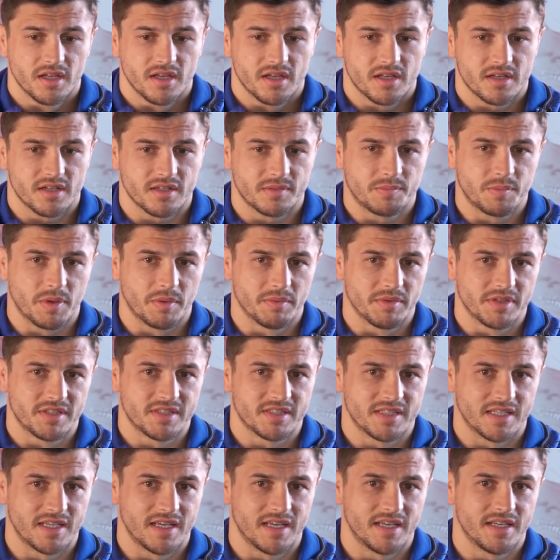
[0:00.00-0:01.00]
and I'd probably
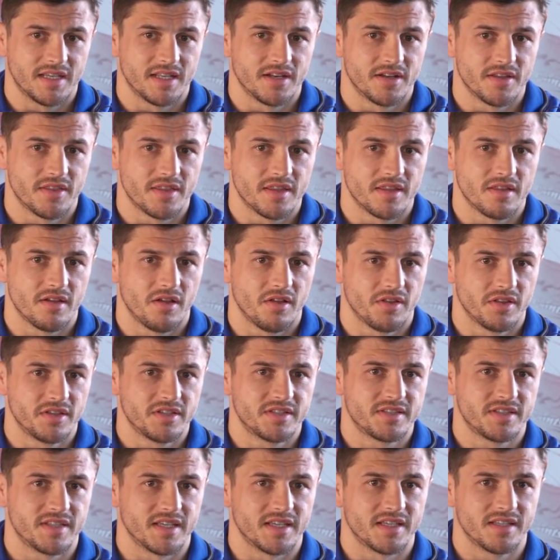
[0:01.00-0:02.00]
say you know that all
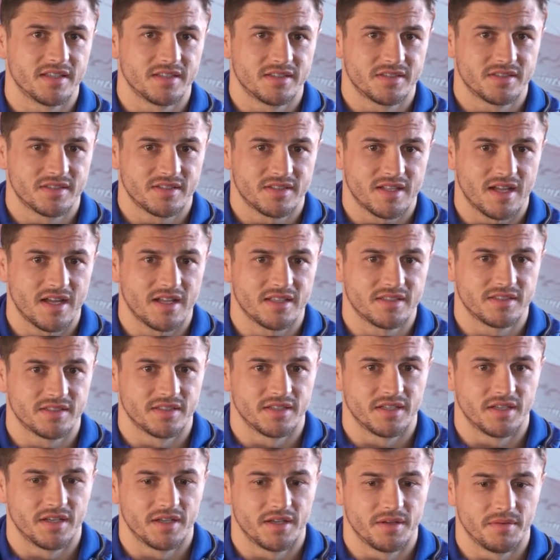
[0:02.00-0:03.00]
these things start
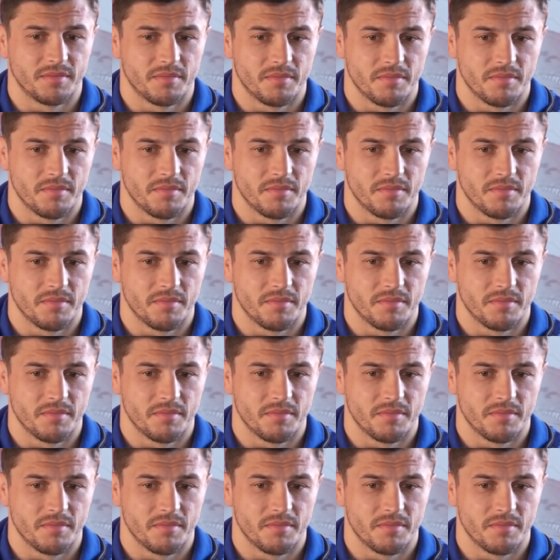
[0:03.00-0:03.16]
to